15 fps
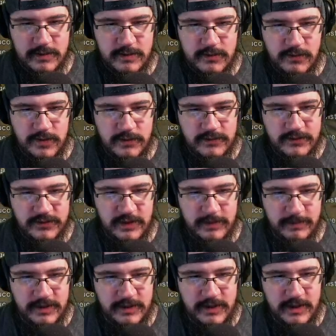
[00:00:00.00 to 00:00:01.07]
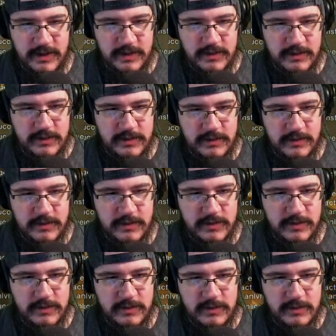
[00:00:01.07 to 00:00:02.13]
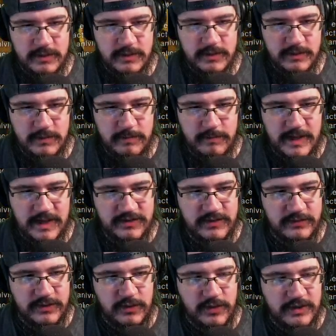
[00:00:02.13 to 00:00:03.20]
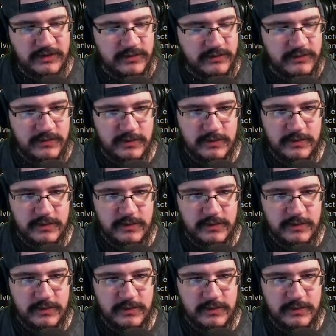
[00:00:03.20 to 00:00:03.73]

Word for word: Whatever you say, big guy. Passive aggressive.